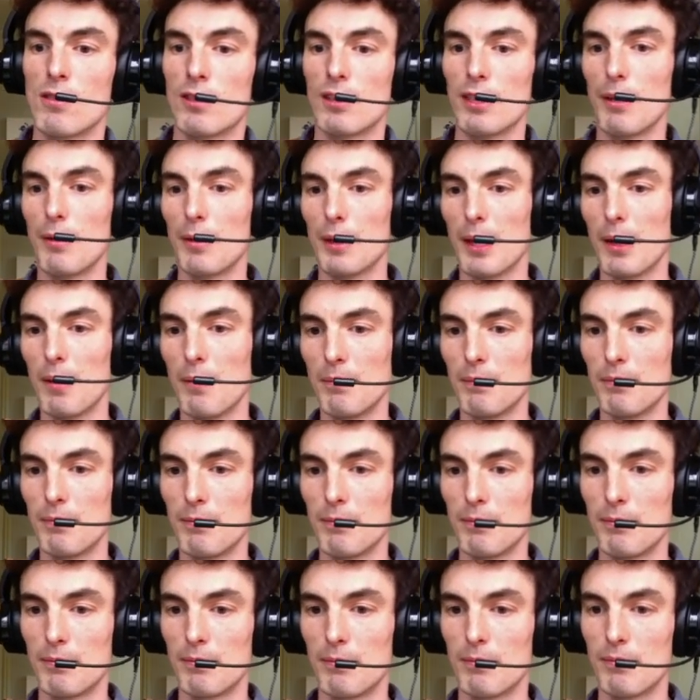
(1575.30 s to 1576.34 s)
There we go.
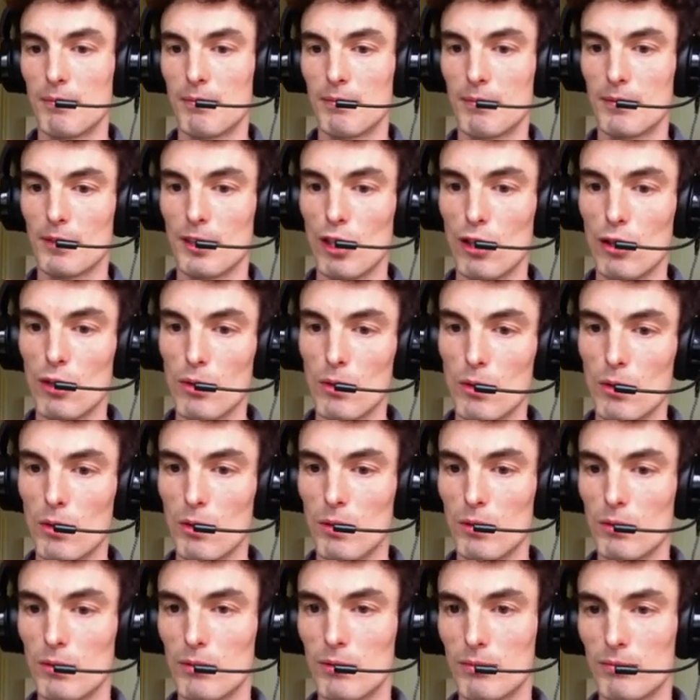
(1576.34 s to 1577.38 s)
Ooh.
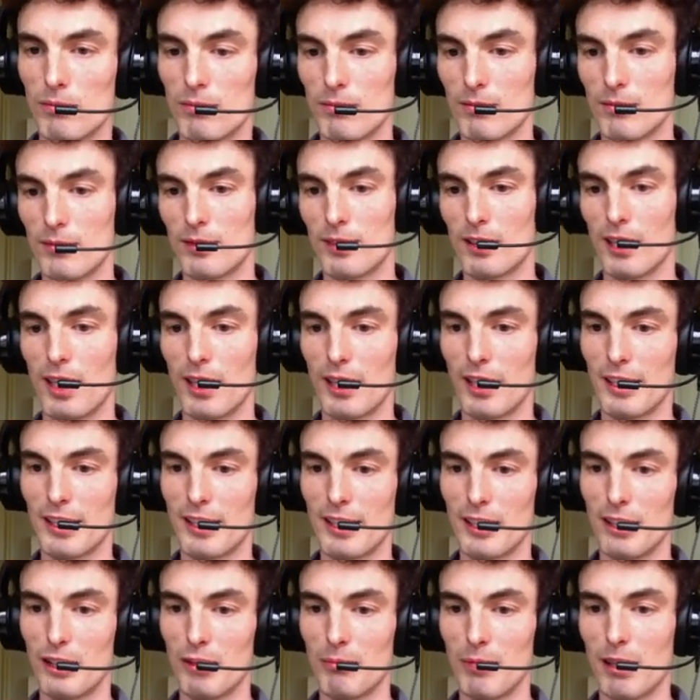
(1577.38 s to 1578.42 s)
I got
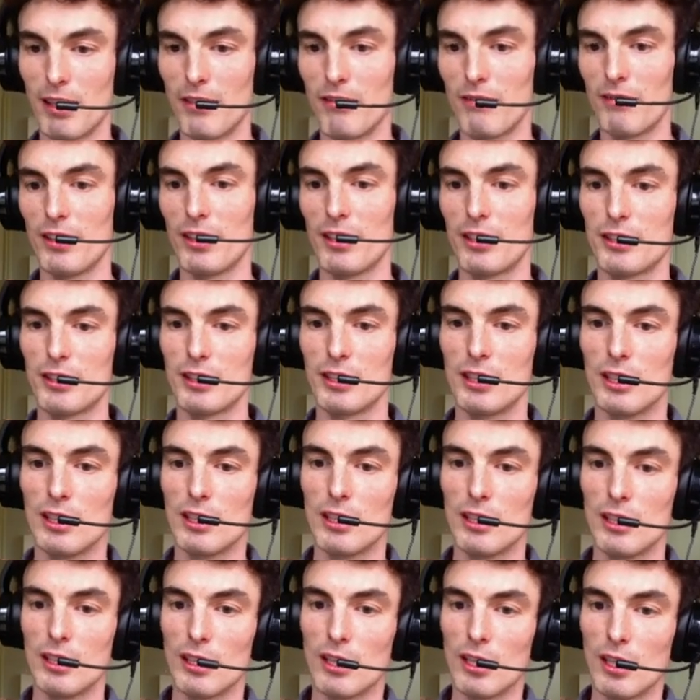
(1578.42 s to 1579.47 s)
killed by a fish.
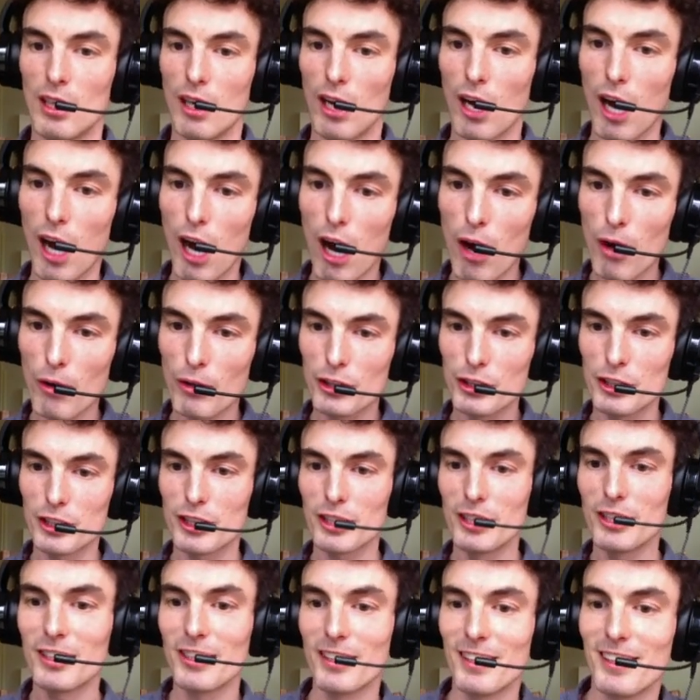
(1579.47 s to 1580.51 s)
Oh,
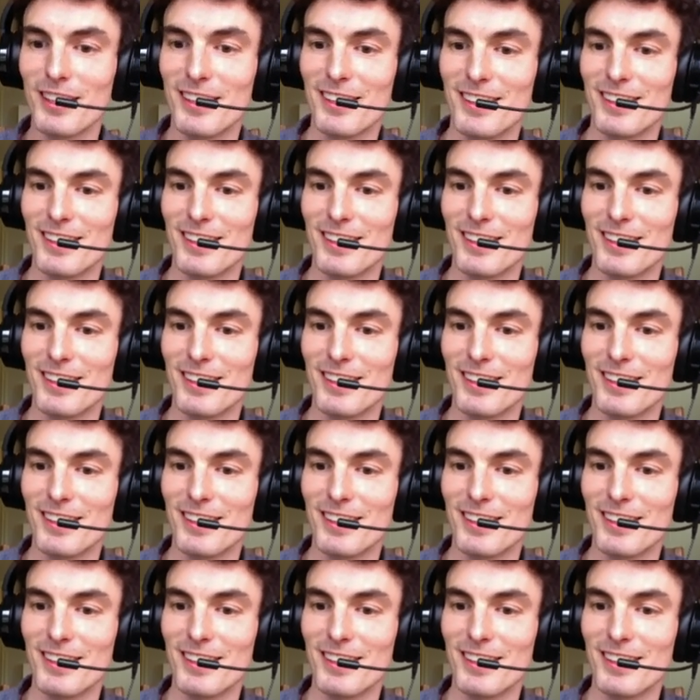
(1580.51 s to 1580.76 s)
shoot!